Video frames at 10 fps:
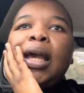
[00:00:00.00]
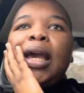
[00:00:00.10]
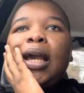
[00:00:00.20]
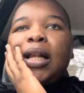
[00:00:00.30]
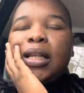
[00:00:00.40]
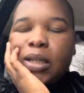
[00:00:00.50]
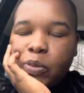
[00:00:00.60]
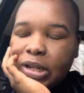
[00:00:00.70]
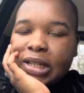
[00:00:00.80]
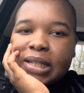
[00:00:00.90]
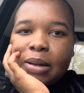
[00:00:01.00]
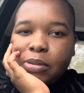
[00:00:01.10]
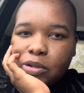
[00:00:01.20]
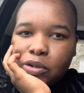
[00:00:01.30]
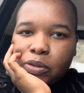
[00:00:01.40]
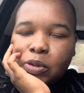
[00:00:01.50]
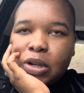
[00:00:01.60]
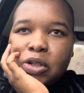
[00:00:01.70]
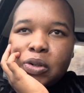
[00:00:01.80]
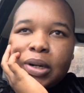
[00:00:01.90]
And when it comes to a
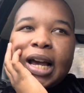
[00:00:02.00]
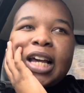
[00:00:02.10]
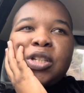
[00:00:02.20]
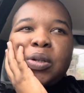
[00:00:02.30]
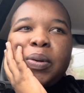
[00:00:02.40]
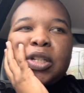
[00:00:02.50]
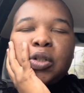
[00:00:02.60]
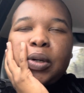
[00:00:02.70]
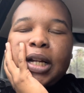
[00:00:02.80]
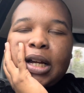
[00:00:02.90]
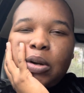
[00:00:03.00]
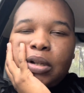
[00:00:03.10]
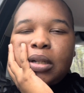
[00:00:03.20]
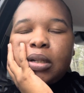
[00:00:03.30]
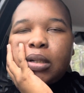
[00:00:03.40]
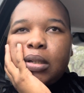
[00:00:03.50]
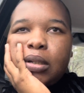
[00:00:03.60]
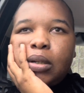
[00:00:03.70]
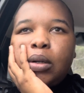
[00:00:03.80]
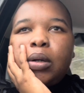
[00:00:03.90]
stroller, I saw a stroller
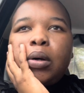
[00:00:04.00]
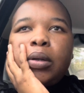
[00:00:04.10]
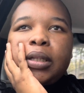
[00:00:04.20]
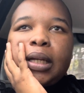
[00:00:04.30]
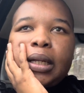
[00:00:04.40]
on the